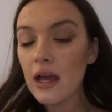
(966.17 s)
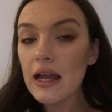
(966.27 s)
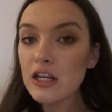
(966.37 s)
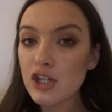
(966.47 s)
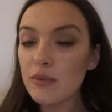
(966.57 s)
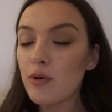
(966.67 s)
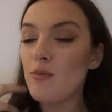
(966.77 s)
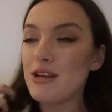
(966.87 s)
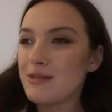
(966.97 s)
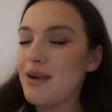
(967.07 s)
literally
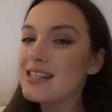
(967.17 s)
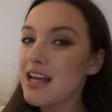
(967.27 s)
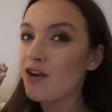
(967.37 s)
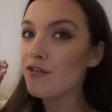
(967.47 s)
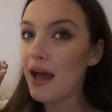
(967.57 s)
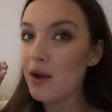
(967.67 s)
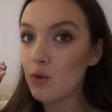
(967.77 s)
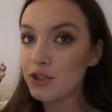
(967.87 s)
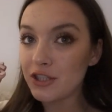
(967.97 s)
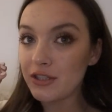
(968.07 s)
promised myself that I
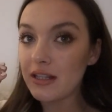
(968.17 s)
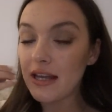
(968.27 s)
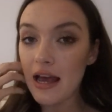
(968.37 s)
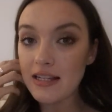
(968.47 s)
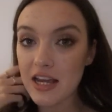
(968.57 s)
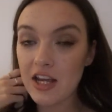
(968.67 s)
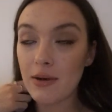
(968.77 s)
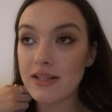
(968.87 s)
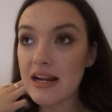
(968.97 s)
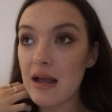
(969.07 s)
wouldn't get a
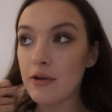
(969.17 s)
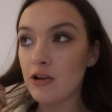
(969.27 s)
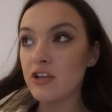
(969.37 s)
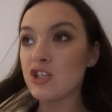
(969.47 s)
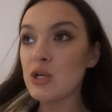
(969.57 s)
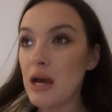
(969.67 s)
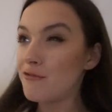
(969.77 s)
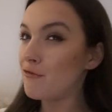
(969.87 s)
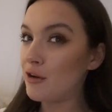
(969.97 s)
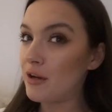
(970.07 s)
takeaway tonight because I do have
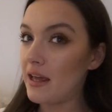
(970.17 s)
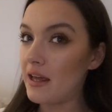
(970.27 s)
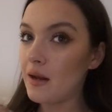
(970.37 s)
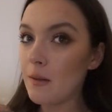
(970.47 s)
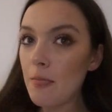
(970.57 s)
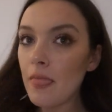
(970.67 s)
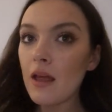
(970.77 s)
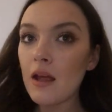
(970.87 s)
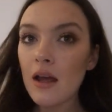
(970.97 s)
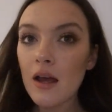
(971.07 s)
food in.
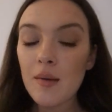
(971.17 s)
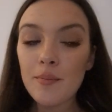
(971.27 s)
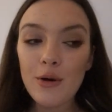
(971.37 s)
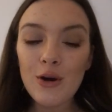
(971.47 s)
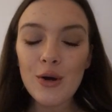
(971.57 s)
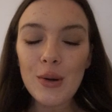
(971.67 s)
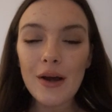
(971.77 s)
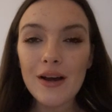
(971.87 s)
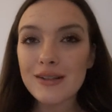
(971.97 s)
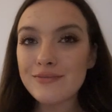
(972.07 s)
But
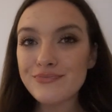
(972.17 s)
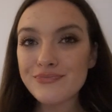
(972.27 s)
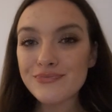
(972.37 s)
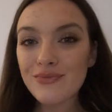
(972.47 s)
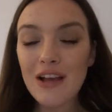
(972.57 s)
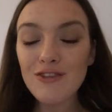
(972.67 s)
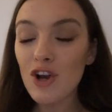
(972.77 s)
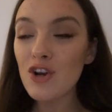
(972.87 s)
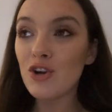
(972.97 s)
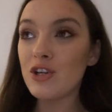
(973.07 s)
I've
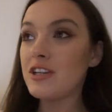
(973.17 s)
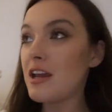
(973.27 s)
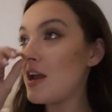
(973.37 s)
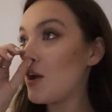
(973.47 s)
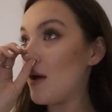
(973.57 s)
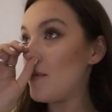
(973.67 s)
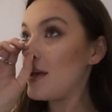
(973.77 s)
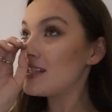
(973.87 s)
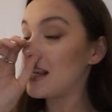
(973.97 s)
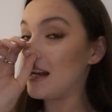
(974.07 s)
got an order to take away.
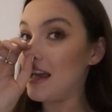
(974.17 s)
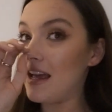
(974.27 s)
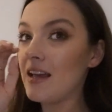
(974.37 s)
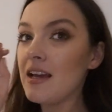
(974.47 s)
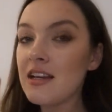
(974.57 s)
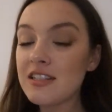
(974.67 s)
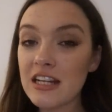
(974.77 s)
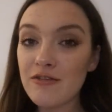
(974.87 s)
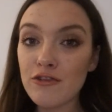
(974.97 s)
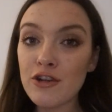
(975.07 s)
Basically,
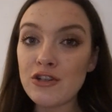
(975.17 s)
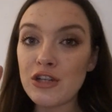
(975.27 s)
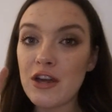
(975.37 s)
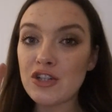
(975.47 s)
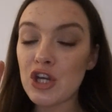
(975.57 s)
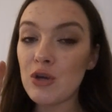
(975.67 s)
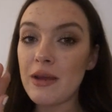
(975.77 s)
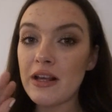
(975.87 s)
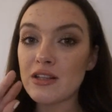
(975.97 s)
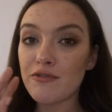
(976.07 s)
Deliveroo do that 2
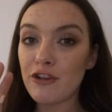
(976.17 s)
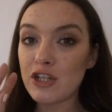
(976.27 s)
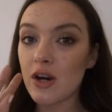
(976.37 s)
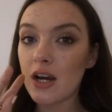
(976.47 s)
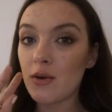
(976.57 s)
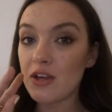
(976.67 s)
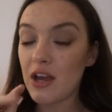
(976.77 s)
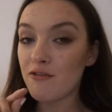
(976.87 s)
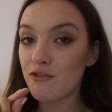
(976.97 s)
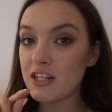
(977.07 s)
weeks free trial where you
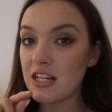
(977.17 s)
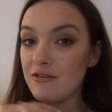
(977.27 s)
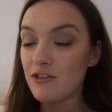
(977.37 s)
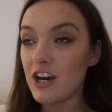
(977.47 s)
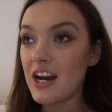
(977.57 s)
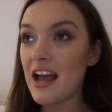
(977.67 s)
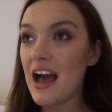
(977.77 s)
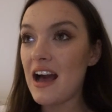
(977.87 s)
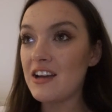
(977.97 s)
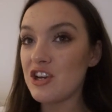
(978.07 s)
get free delivery
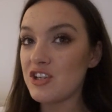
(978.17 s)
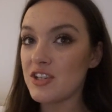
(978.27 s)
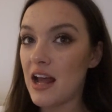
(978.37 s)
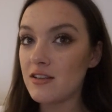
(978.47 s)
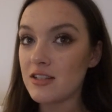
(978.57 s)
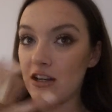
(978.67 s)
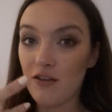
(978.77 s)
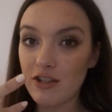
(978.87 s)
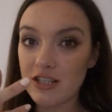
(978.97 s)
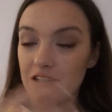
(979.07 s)
and you can just cancel it,
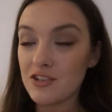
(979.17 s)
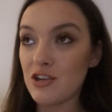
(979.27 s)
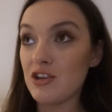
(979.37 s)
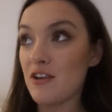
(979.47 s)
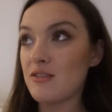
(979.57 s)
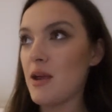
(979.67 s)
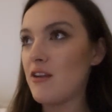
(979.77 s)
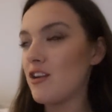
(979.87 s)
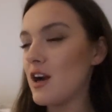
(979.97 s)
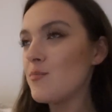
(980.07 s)
obviously, as soon as you have to
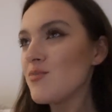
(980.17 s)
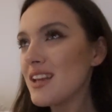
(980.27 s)
pay for it.